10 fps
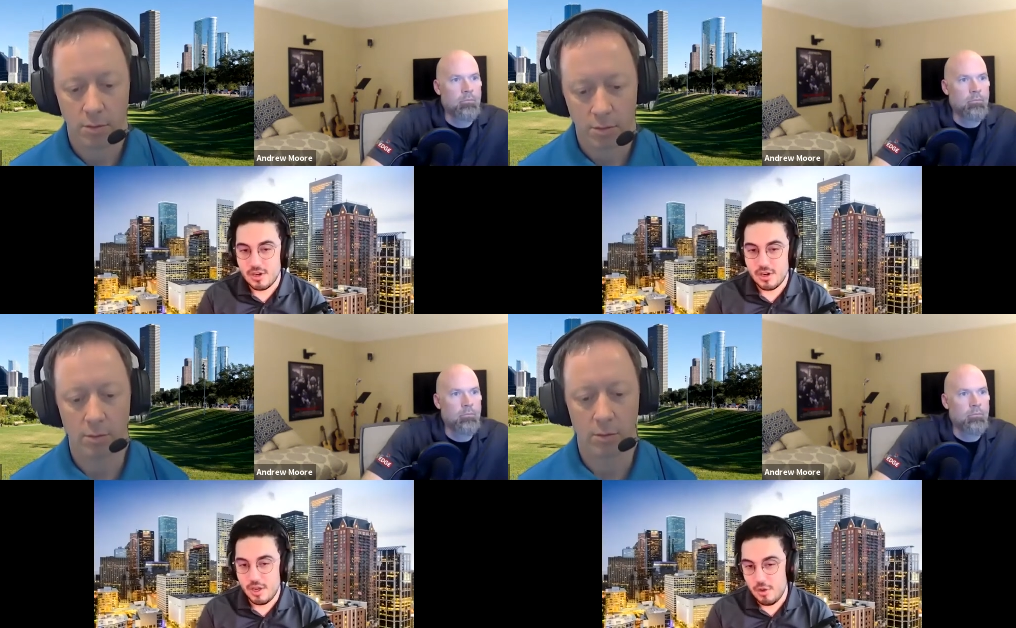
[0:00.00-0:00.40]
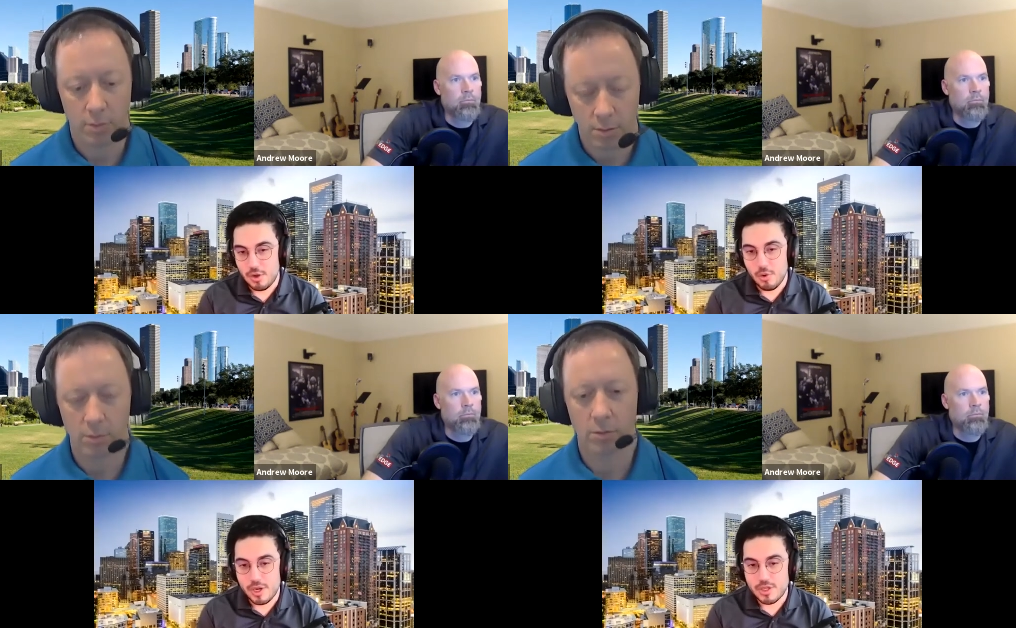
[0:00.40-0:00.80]
Speaker 1: or you know, the
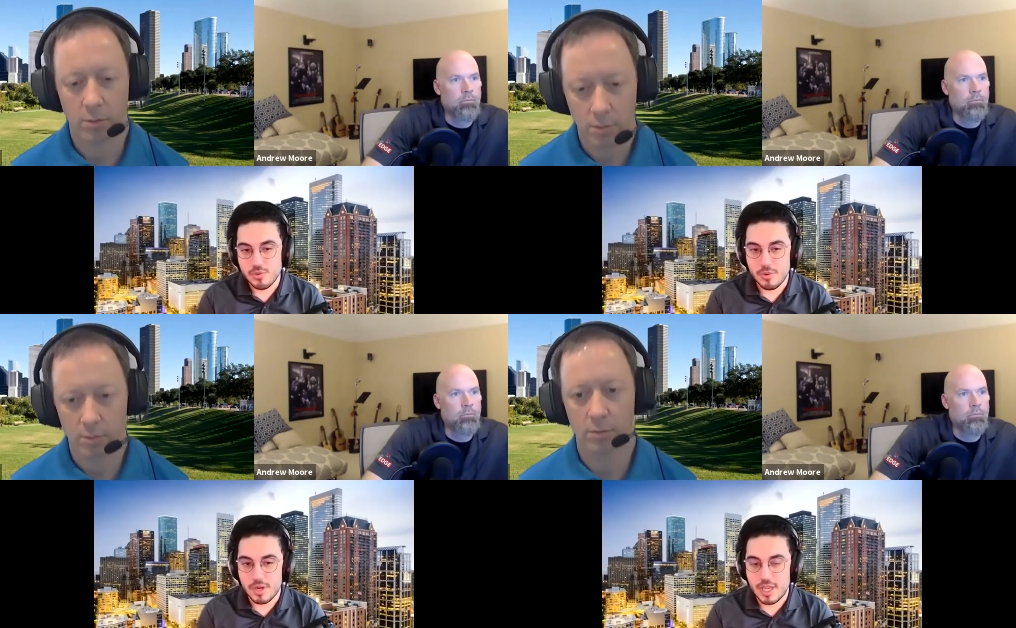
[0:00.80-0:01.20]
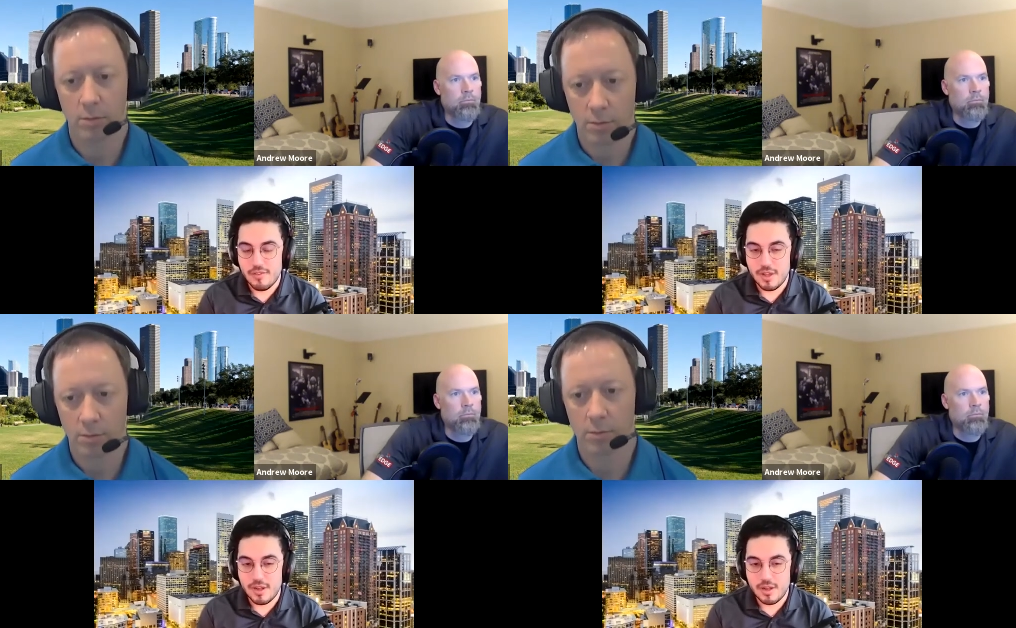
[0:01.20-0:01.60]
questions we were
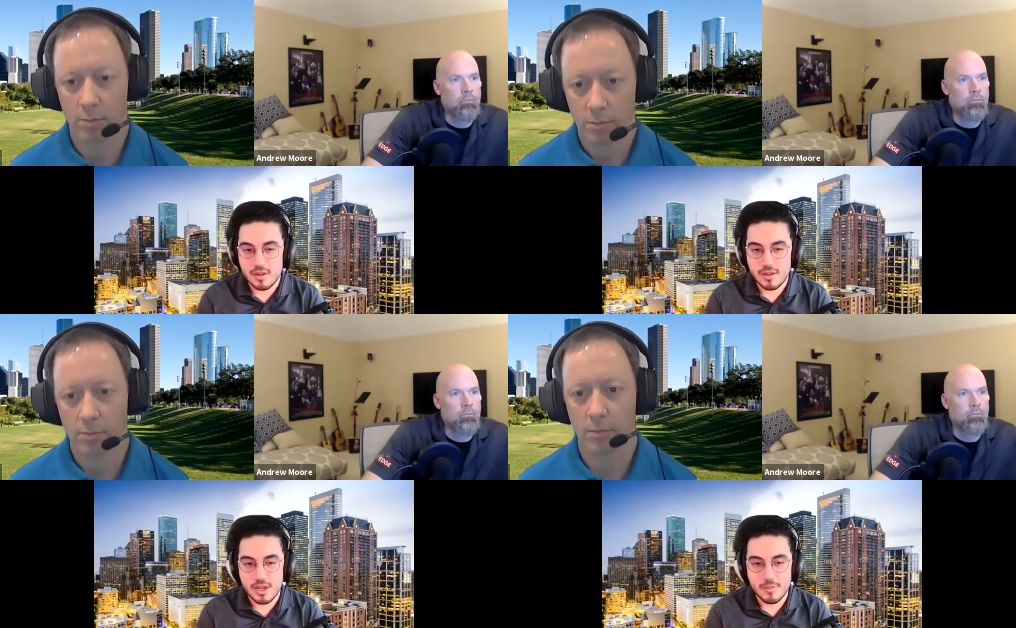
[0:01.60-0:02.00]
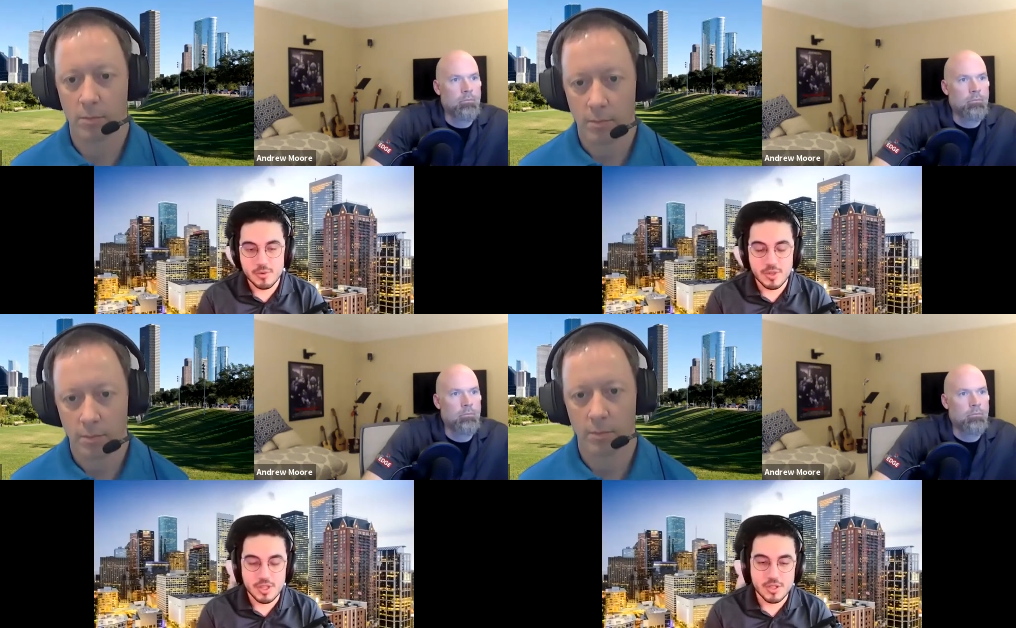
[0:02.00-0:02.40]
given uh,
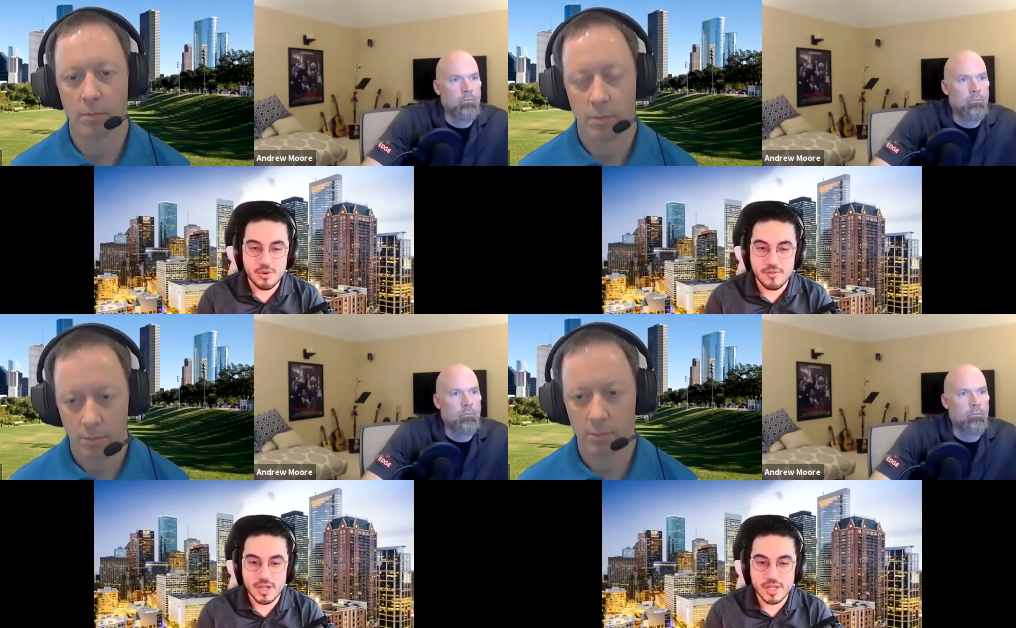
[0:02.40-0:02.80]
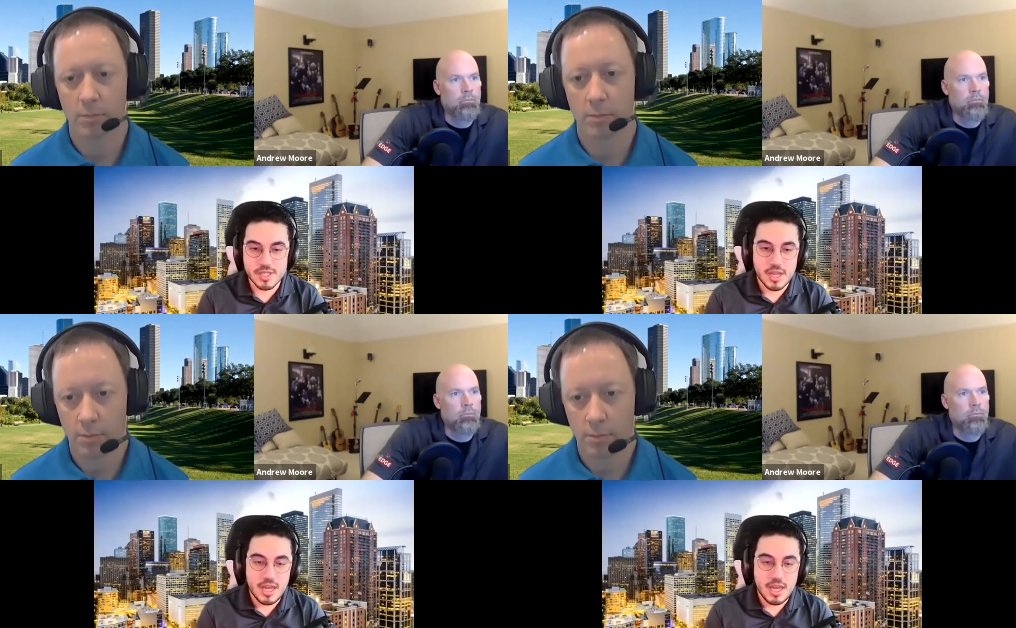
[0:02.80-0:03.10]
between the two of us.